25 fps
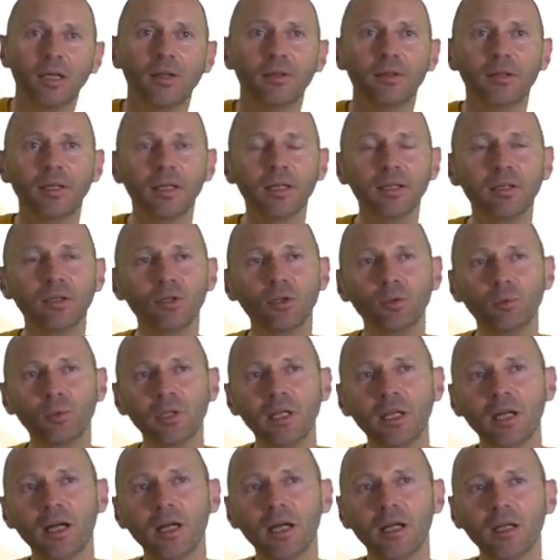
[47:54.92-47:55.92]
then you
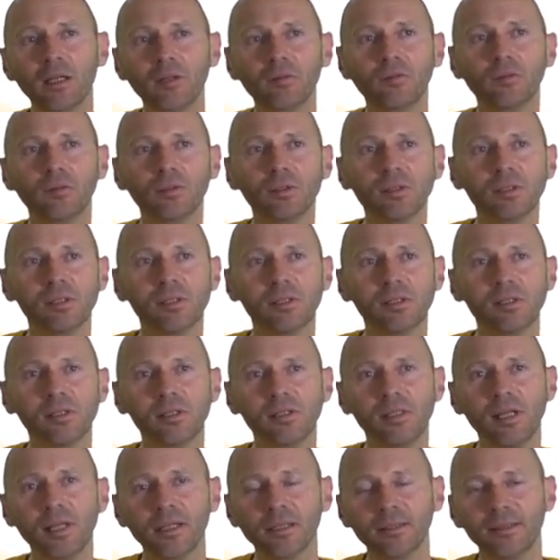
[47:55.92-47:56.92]
will have a
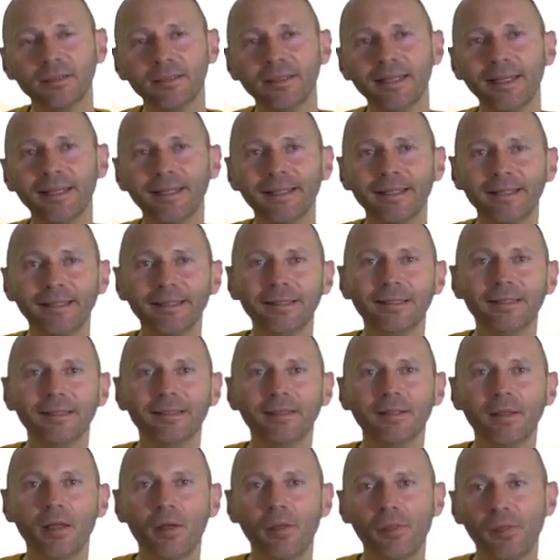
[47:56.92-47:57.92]
certain
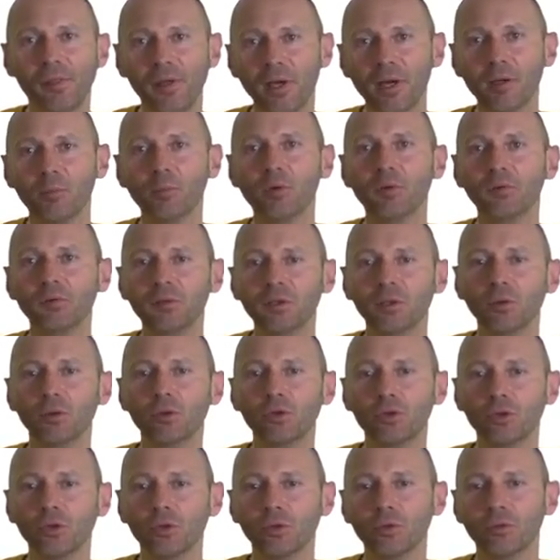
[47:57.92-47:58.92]

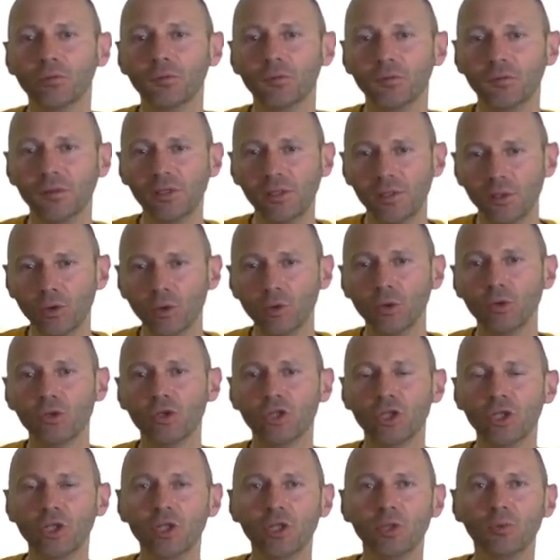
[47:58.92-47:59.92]

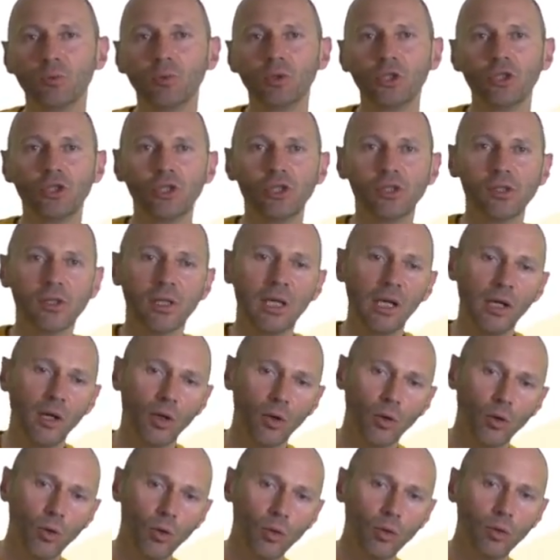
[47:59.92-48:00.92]
thermophysiology, which is
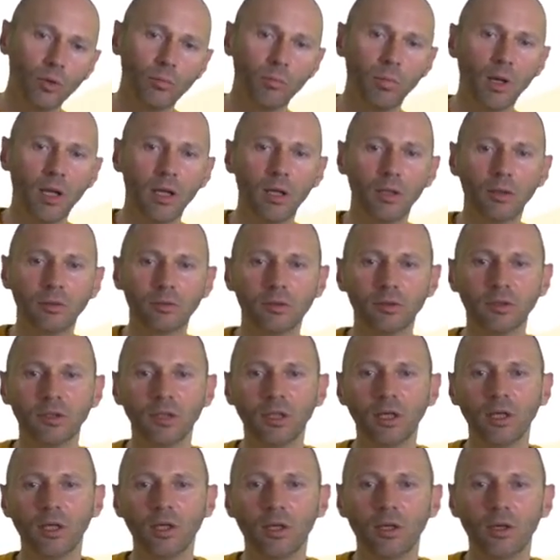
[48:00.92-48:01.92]
cold blood
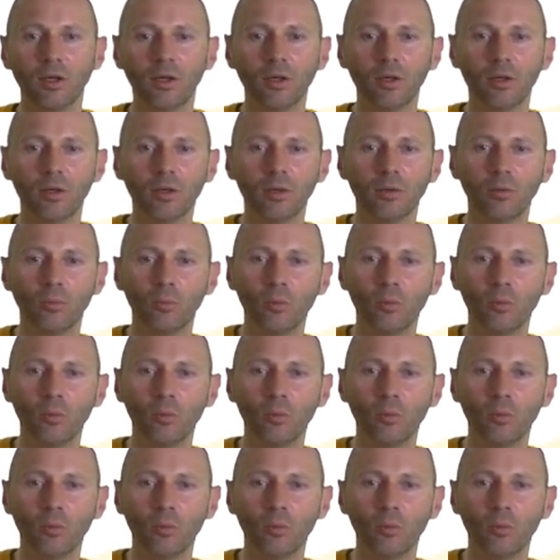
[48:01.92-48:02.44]
or